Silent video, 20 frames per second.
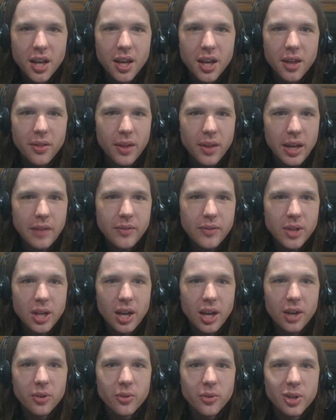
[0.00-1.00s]
Thankfully,
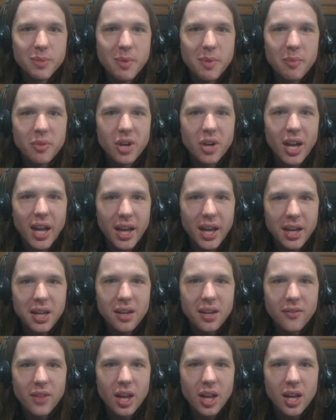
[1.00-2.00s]
I don't remember any
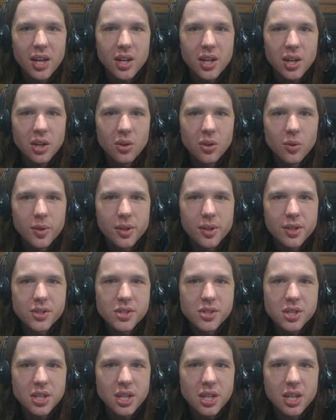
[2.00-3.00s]
of that in Oil
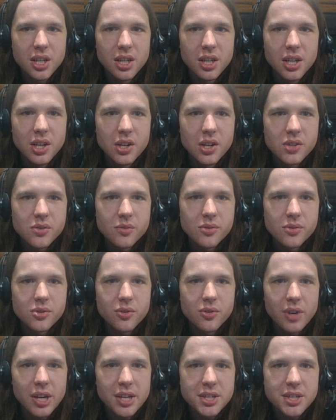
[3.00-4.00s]
City, so it was
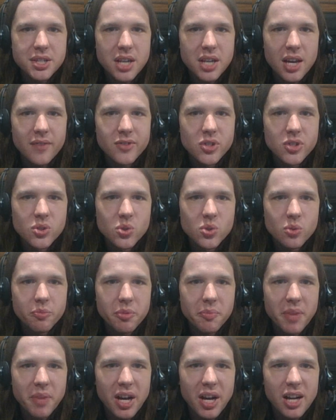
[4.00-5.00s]
great to have a super
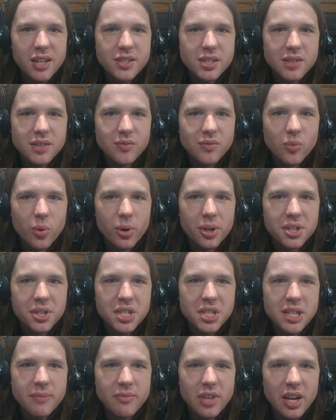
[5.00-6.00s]
positive work
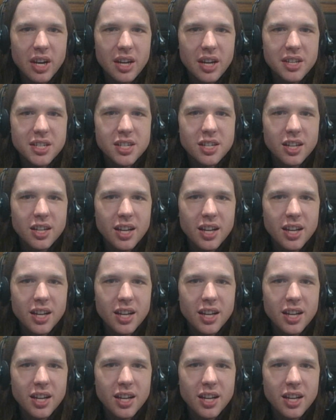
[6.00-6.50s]
team that I didn't